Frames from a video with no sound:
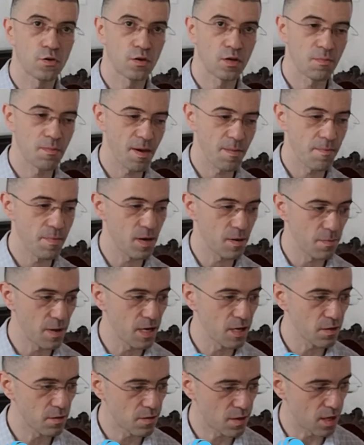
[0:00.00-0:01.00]
remember
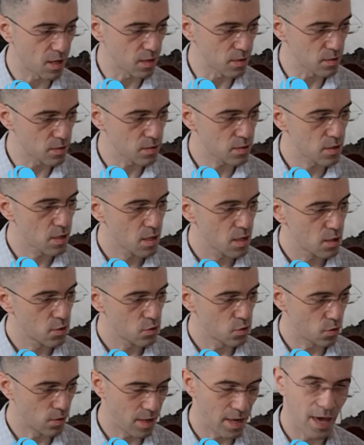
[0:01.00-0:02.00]
many things.
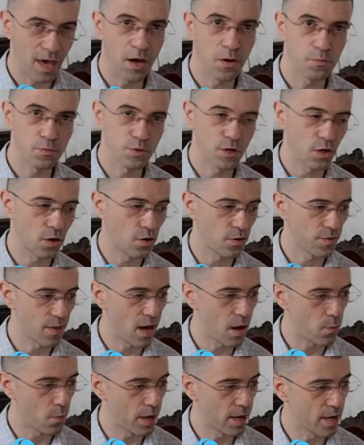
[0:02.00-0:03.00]
So it helps you a lot
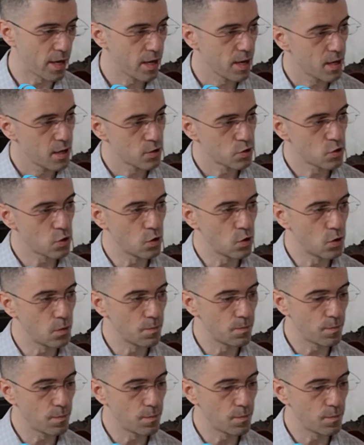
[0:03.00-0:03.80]
that way. So